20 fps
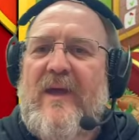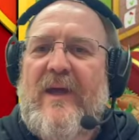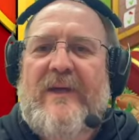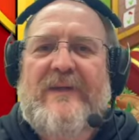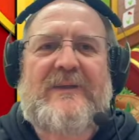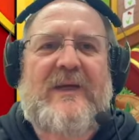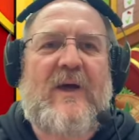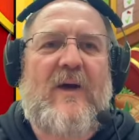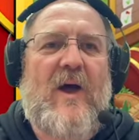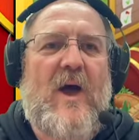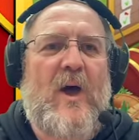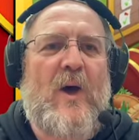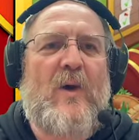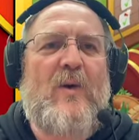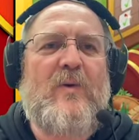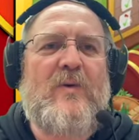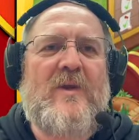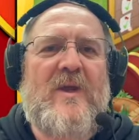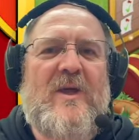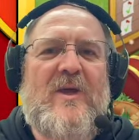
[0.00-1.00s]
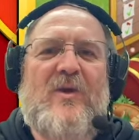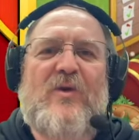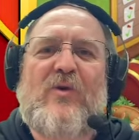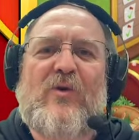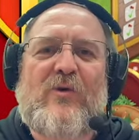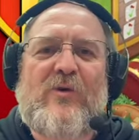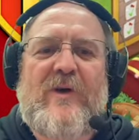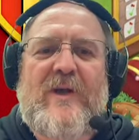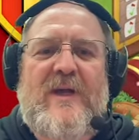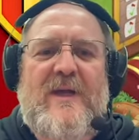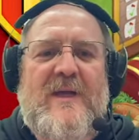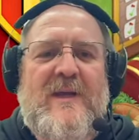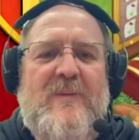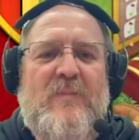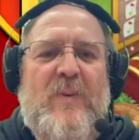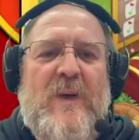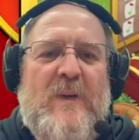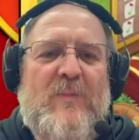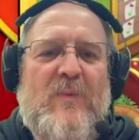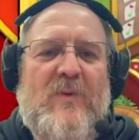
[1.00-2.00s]
So only
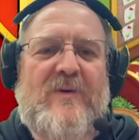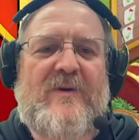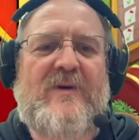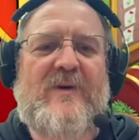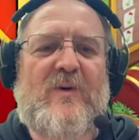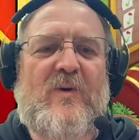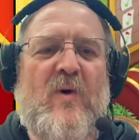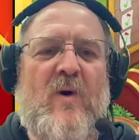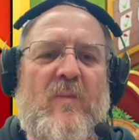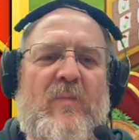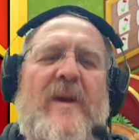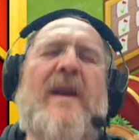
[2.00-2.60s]
green people can talk.